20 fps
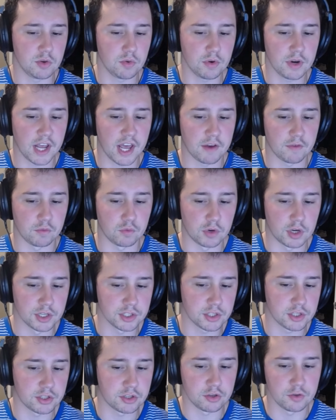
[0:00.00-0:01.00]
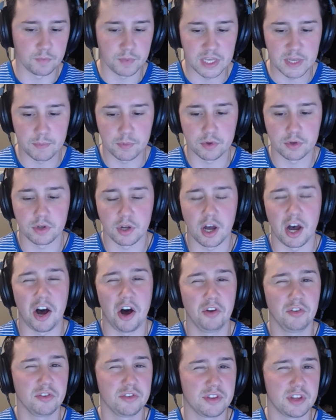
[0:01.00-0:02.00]
would have 1 to 2 people
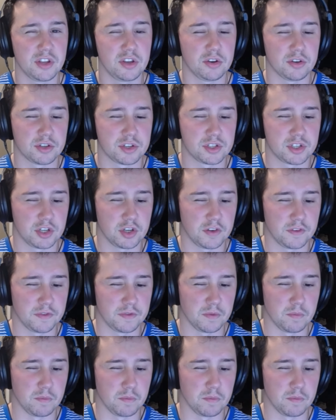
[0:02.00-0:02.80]
other than yourself